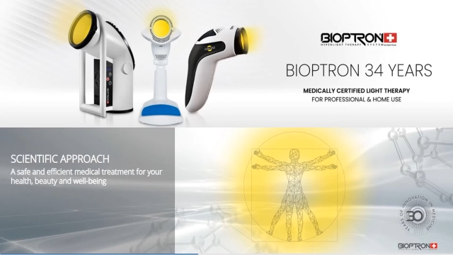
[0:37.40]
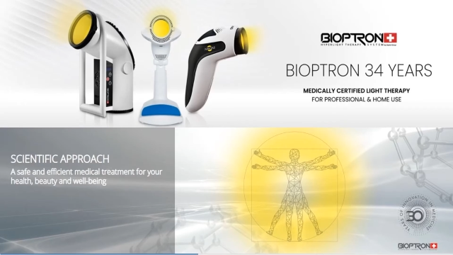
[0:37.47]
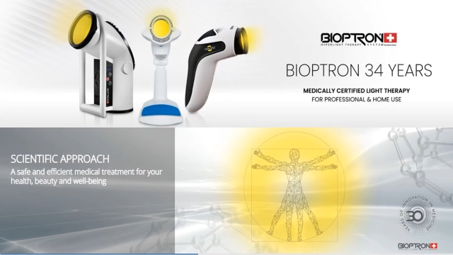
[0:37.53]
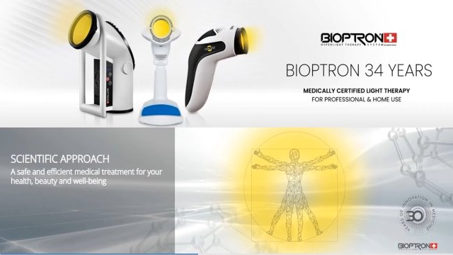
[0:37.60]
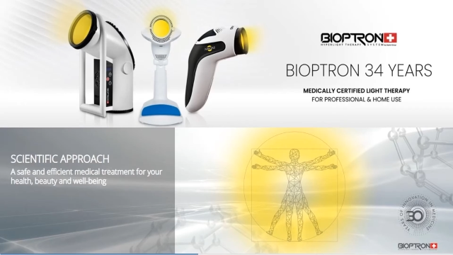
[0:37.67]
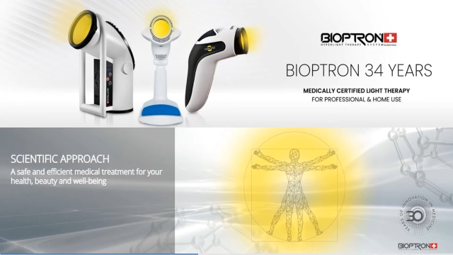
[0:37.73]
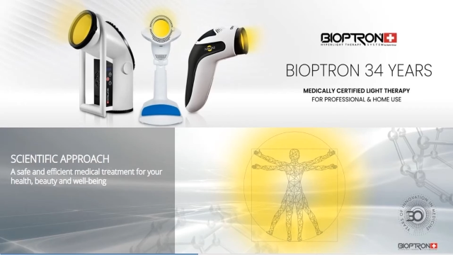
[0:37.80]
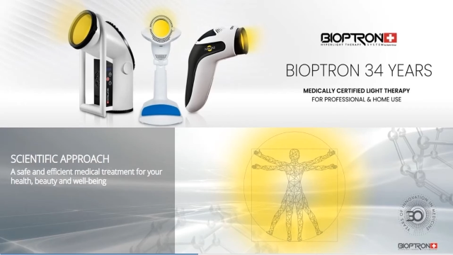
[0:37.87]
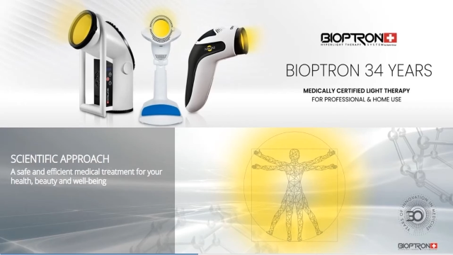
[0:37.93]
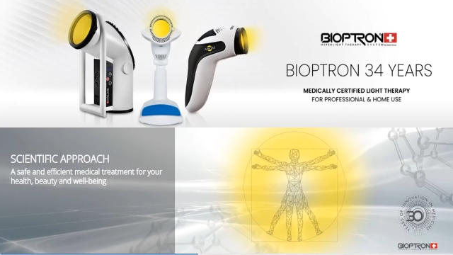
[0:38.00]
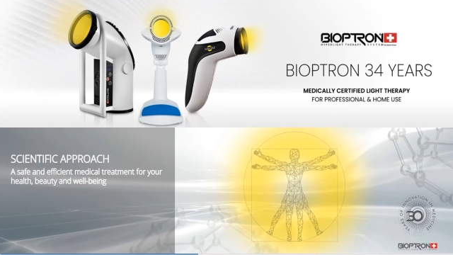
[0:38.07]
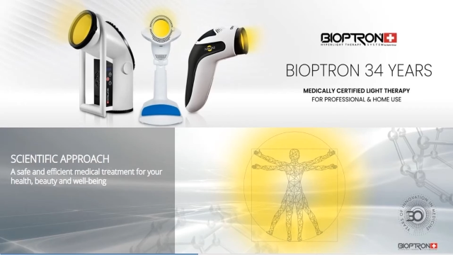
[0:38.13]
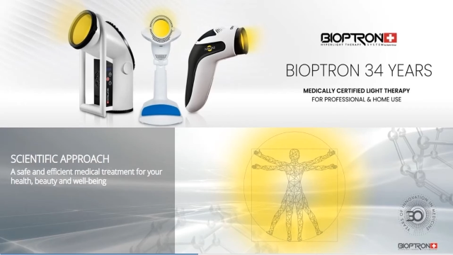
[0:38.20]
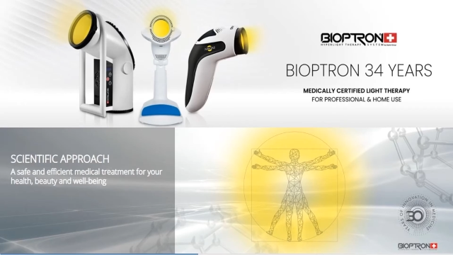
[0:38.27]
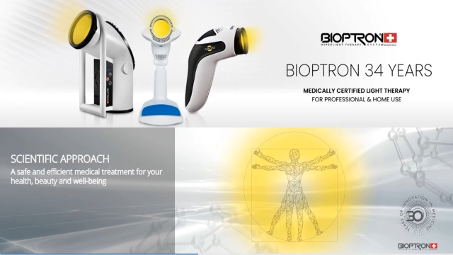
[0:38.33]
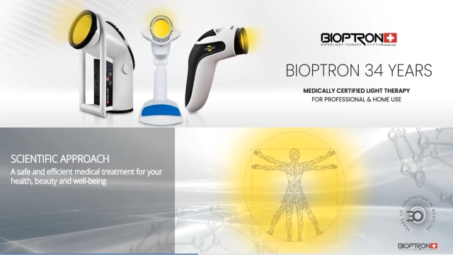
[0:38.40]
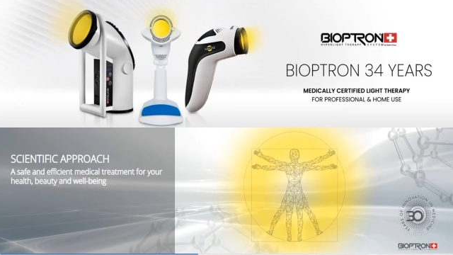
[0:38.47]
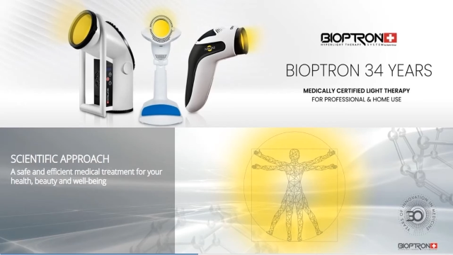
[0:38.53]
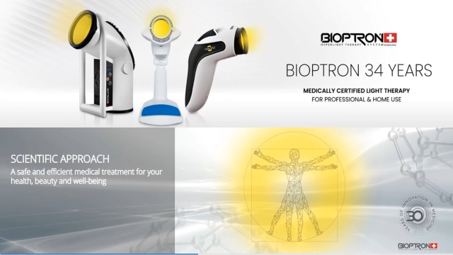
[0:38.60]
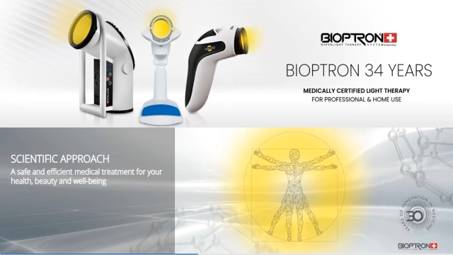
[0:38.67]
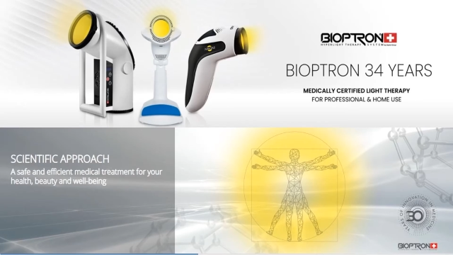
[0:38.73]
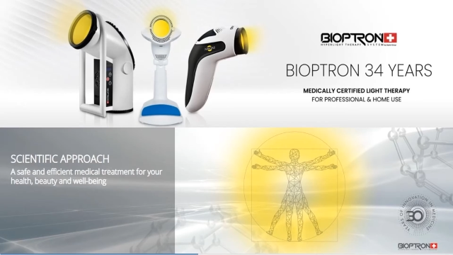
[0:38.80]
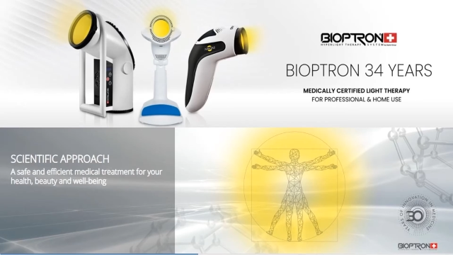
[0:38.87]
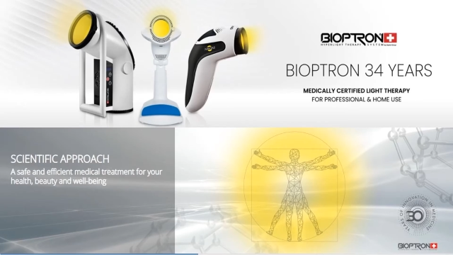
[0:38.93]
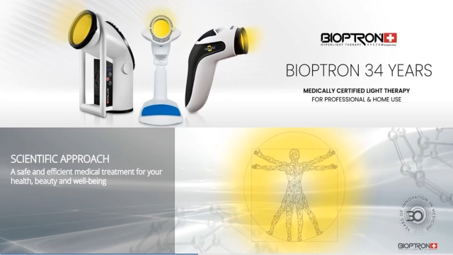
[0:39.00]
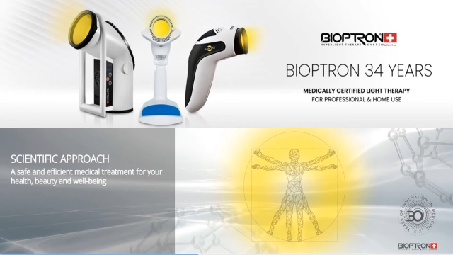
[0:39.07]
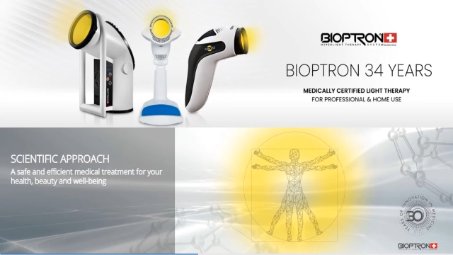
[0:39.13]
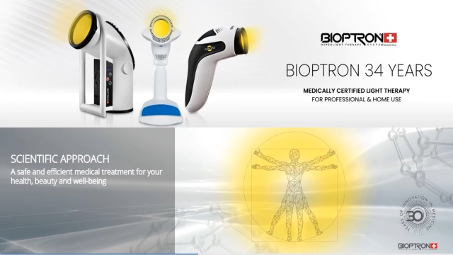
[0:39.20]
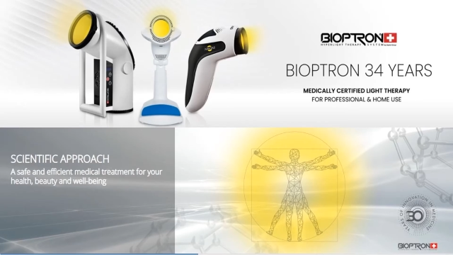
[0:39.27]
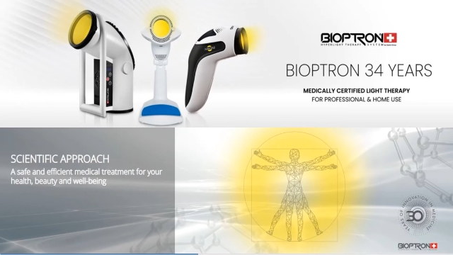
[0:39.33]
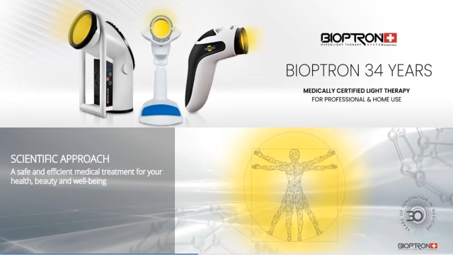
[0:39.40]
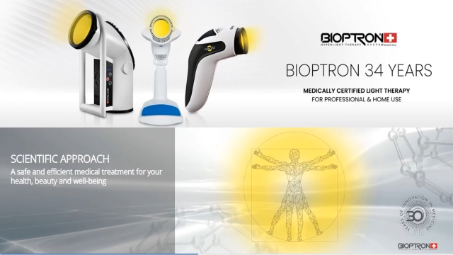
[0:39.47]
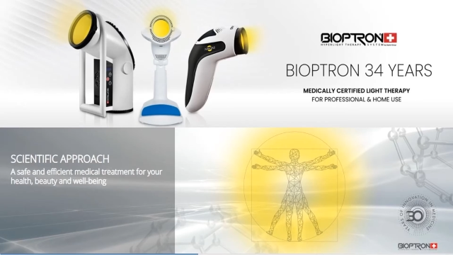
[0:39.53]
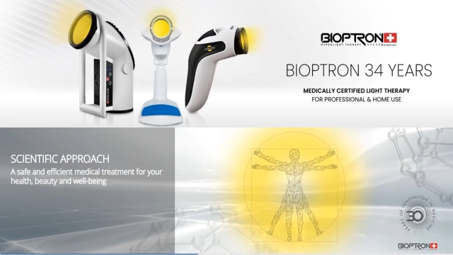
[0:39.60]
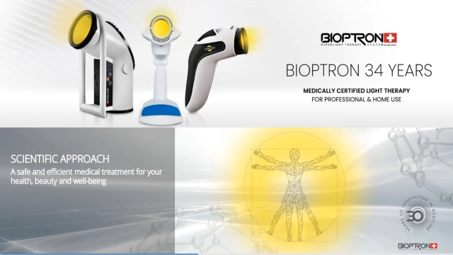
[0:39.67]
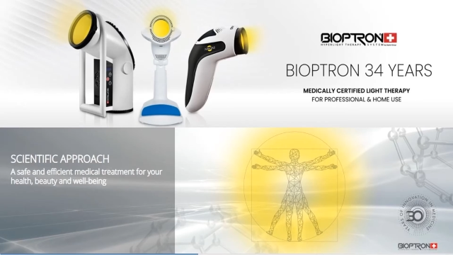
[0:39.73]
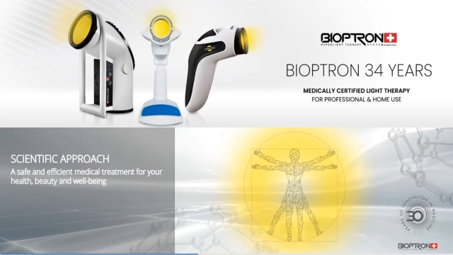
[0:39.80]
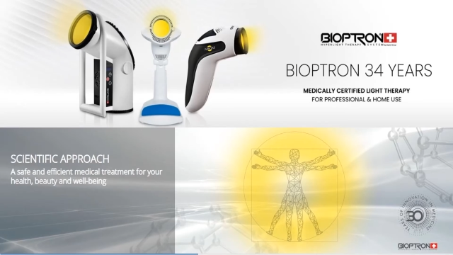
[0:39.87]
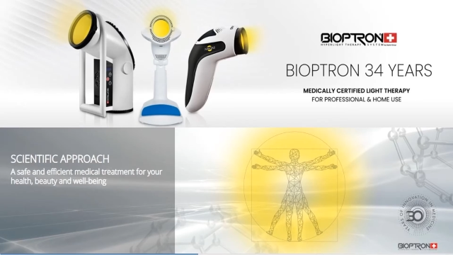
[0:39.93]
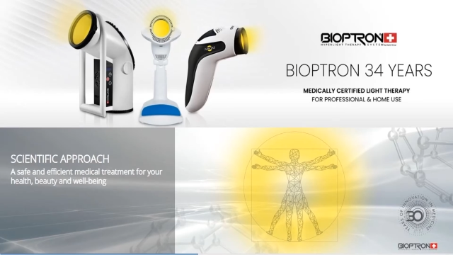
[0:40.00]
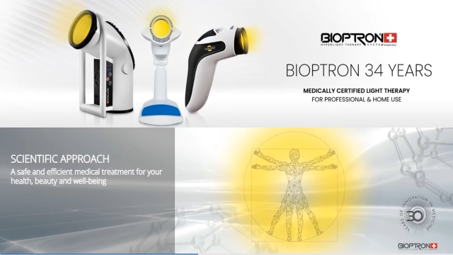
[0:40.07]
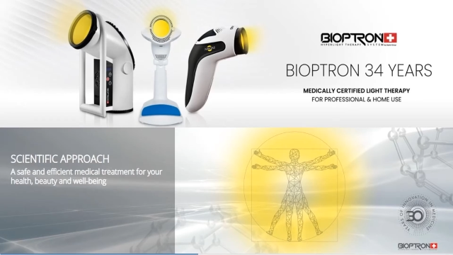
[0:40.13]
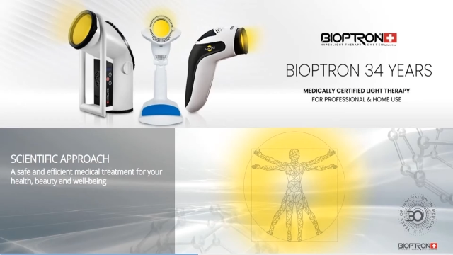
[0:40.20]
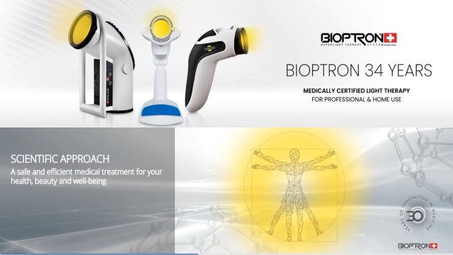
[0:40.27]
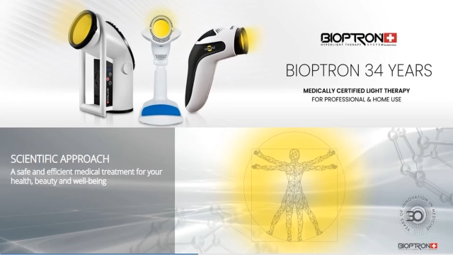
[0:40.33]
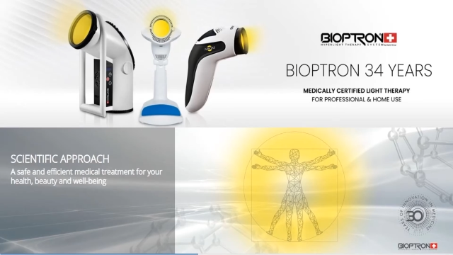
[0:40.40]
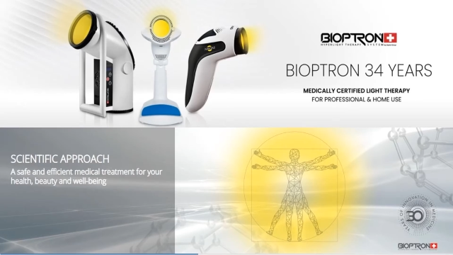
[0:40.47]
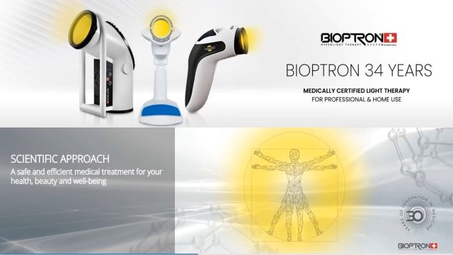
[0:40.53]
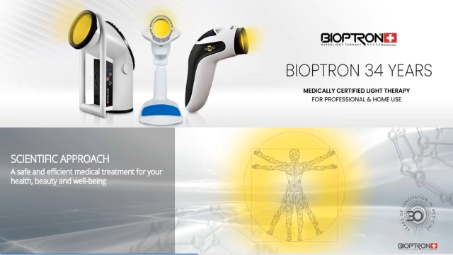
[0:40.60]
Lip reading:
[unreadable: no face in view]